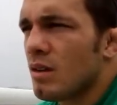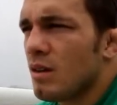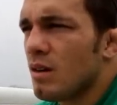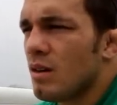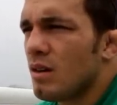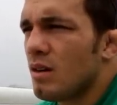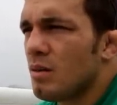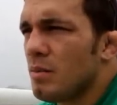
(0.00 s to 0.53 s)

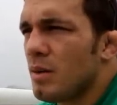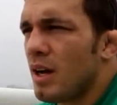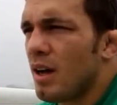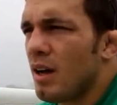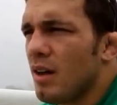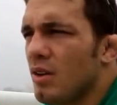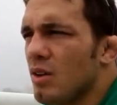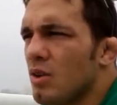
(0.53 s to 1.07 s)

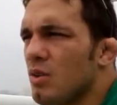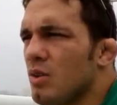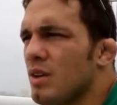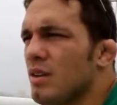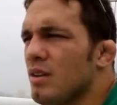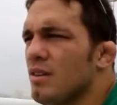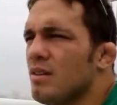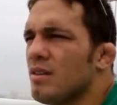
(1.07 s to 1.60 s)
You know what?
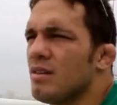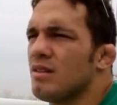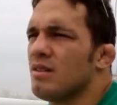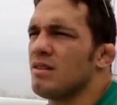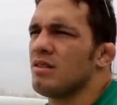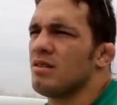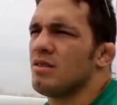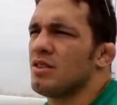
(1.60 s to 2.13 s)

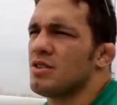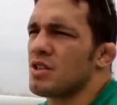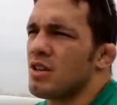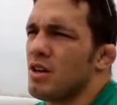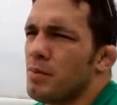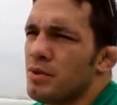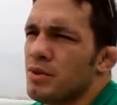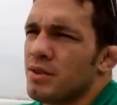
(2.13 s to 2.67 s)
There's a
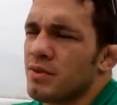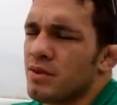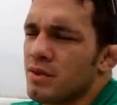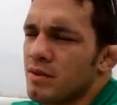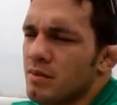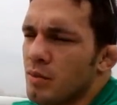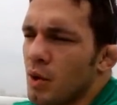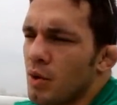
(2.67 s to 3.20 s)
couple different
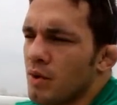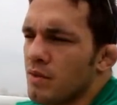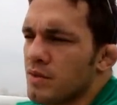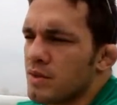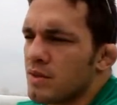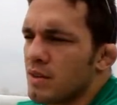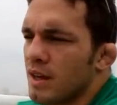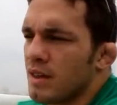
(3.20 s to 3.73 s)

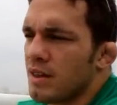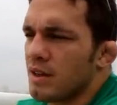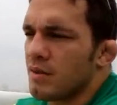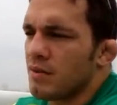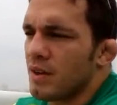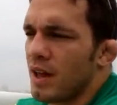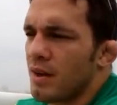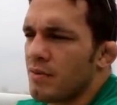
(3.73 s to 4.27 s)
motives, I think,
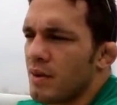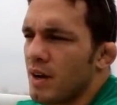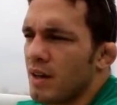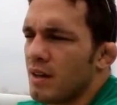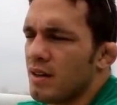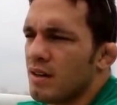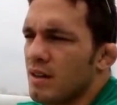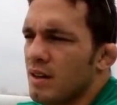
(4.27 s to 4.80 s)
for that fight.
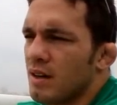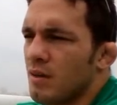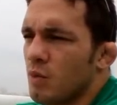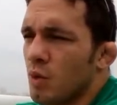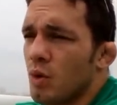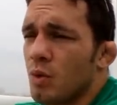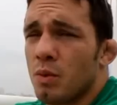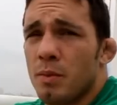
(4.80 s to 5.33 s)

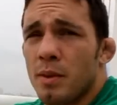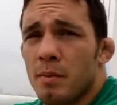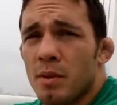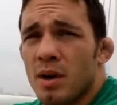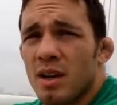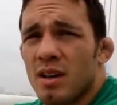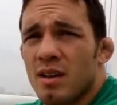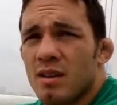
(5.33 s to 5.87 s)
One would be
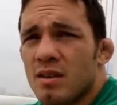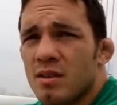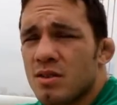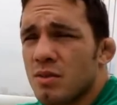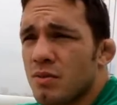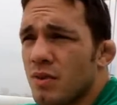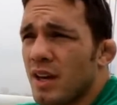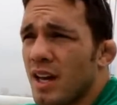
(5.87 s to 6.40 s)
money.
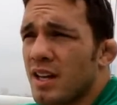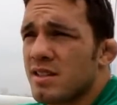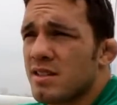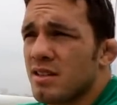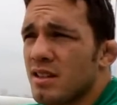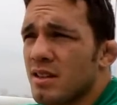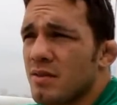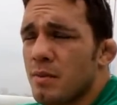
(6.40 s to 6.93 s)
So
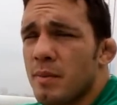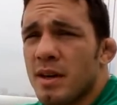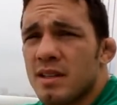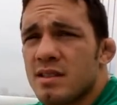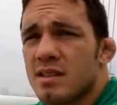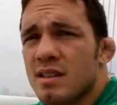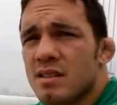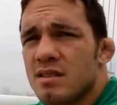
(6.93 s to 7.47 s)
financially, if it made
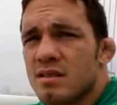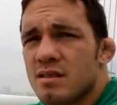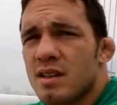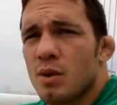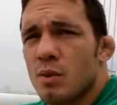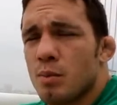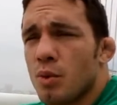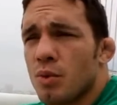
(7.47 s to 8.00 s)
sense, they
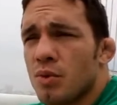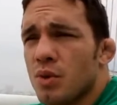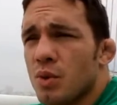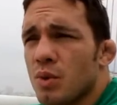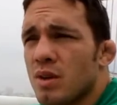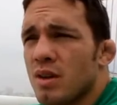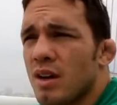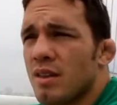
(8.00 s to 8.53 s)
would both do
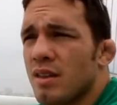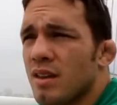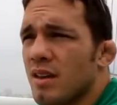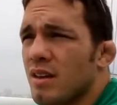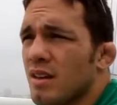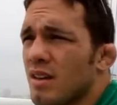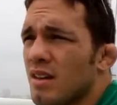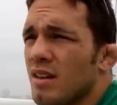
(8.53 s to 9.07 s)
it, I think.
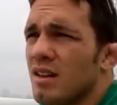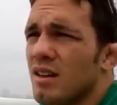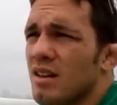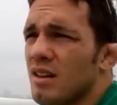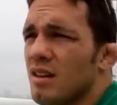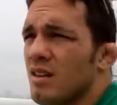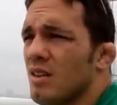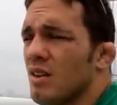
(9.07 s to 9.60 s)

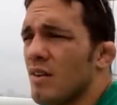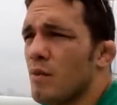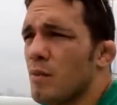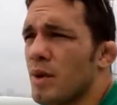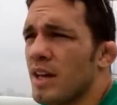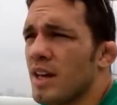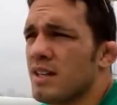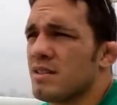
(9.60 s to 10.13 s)
You know,
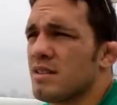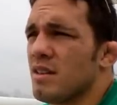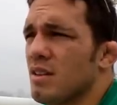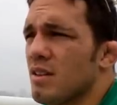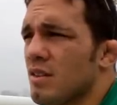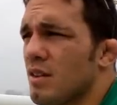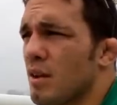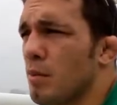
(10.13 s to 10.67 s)
everybody has
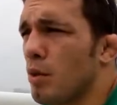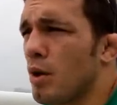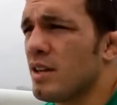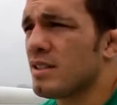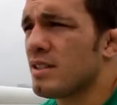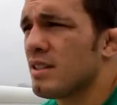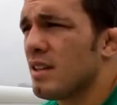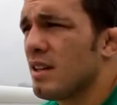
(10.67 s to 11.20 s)
their
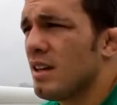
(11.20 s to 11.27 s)
price.